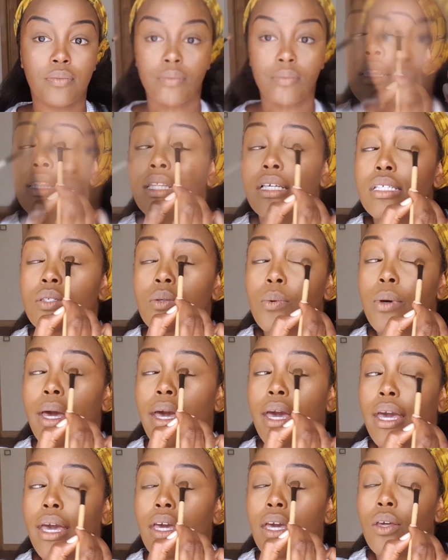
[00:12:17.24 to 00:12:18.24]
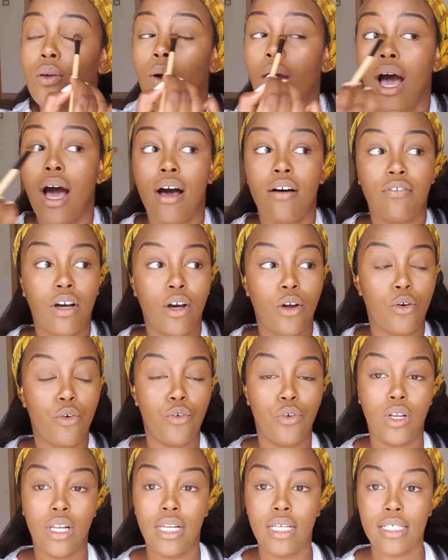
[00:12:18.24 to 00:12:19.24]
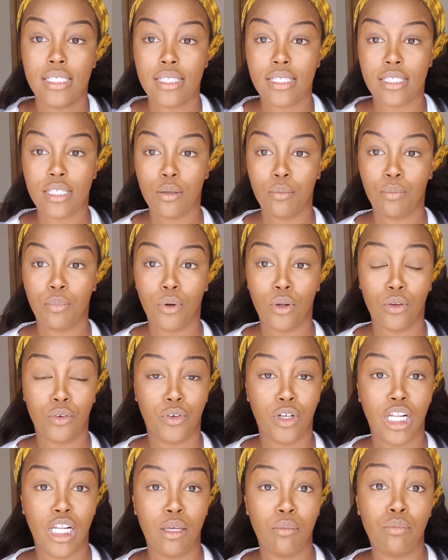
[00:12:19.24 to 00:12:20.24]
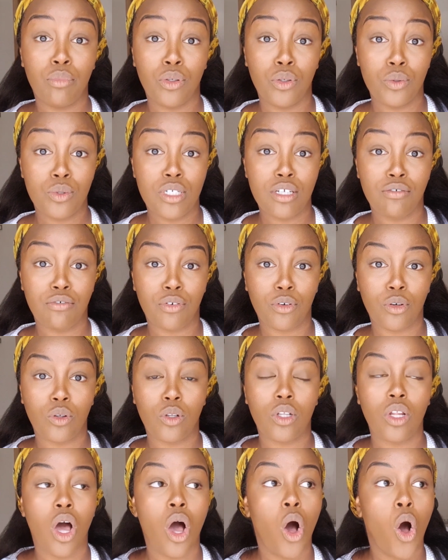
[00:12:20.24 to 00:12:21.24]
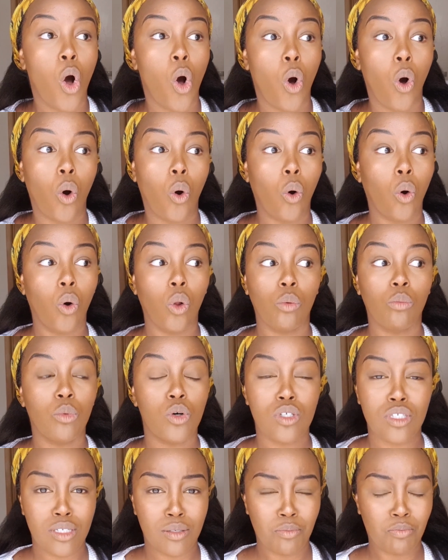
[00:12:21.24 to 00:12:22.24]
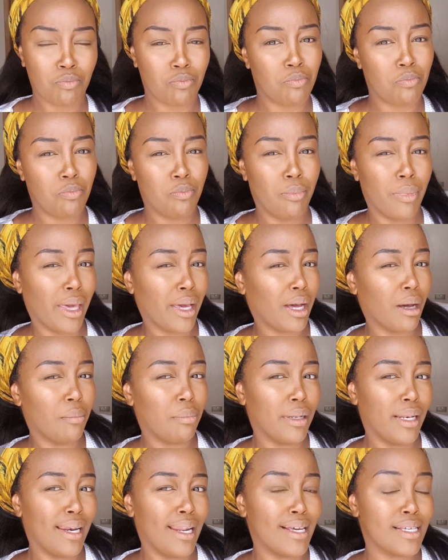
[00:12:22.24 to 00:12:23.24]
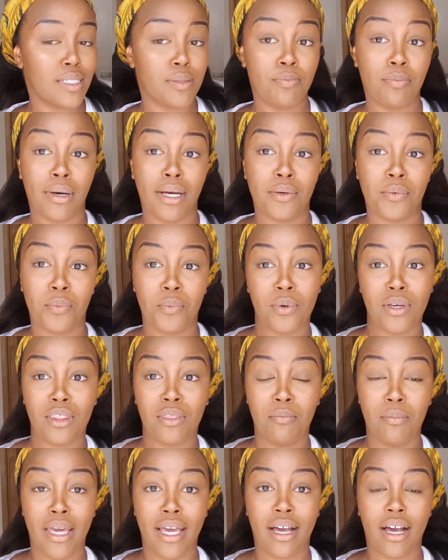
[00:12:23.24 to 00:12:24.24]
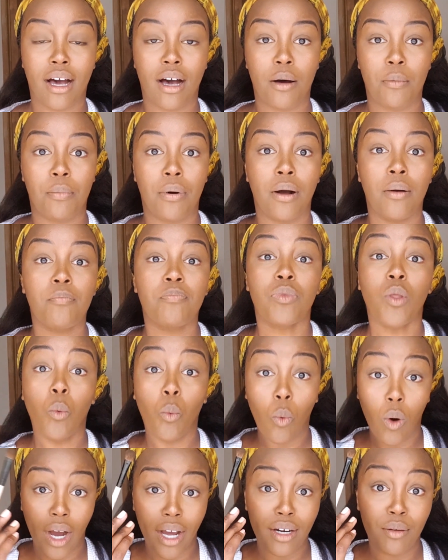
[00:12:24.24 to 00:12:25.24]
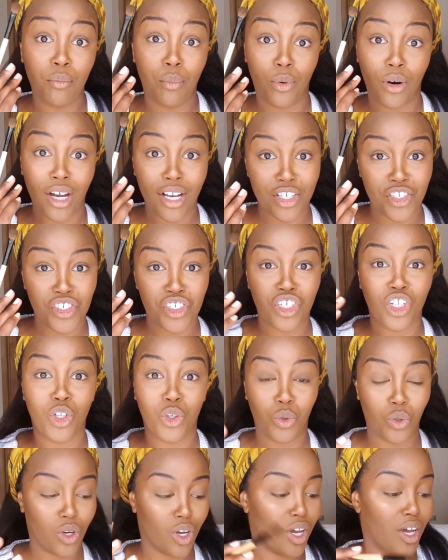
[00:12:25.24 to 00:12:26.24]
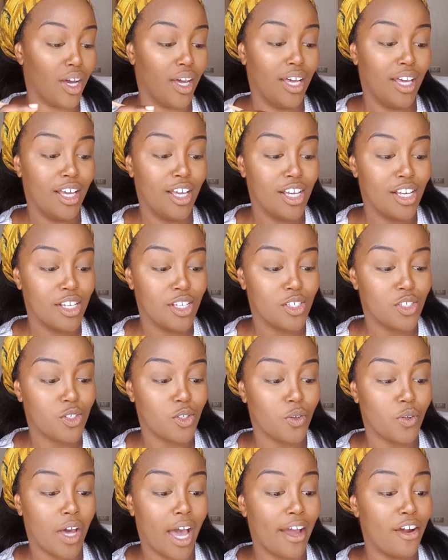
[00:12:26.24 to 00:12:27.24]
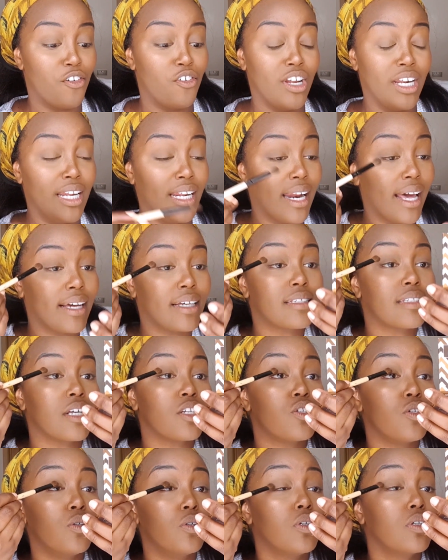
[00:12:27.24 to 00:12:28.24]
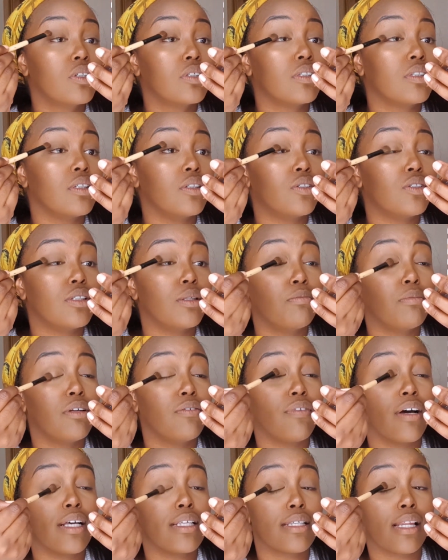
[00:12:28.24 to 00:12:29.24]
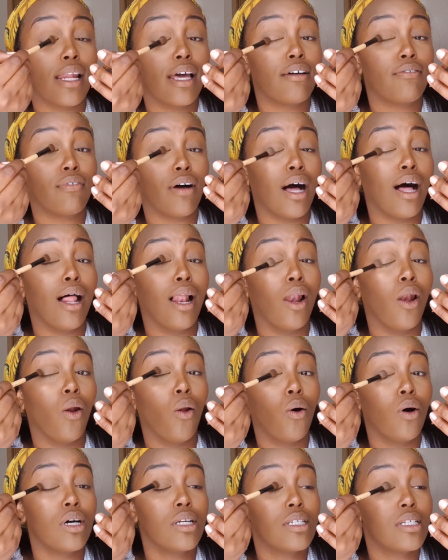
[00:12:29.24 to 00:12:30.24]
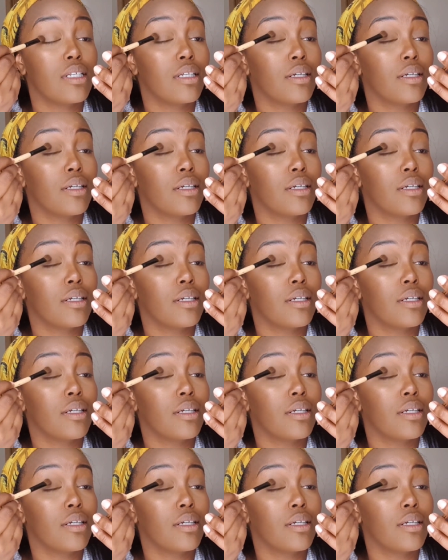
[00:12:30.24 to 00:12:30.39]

This way you have a really simple, really beautiful, almost makeup less but with makeup one brush look. So I really like such looks. It simplifies life a lot.